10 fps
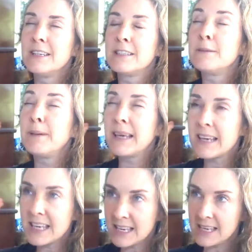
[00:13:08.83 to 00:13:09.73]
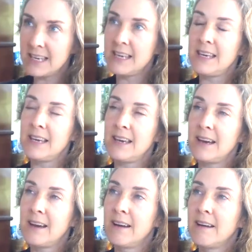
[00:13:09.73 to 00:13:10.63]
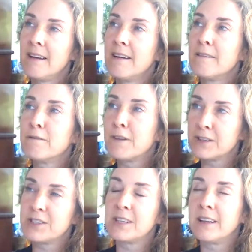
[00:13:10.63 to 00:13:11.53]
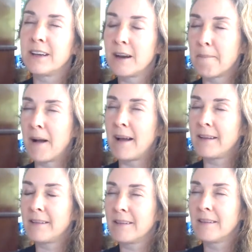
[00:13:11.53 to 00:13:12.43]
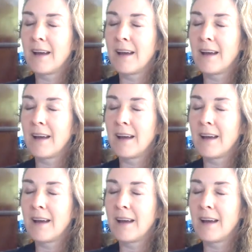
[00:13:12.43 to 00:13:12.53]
to be key for stilling your mind.